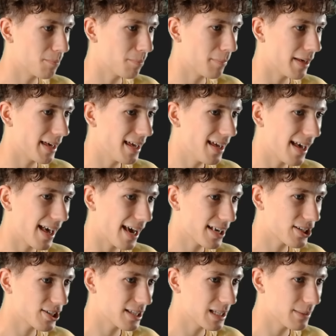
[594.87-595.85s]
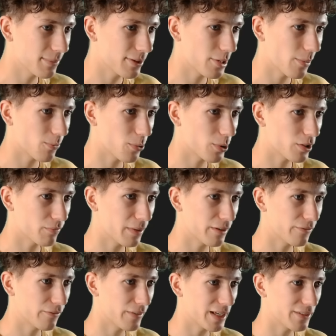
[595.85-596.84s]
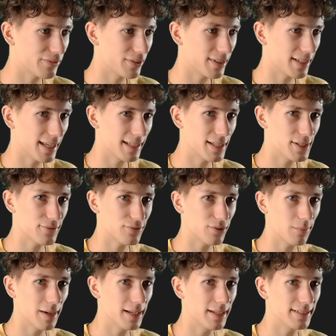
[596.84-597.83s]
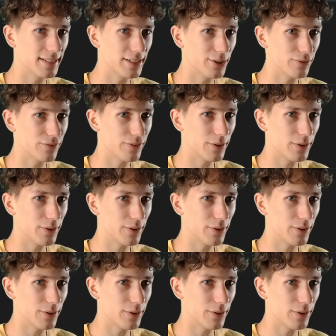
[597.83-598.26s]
may actually become one of my favorite edits from Editing Your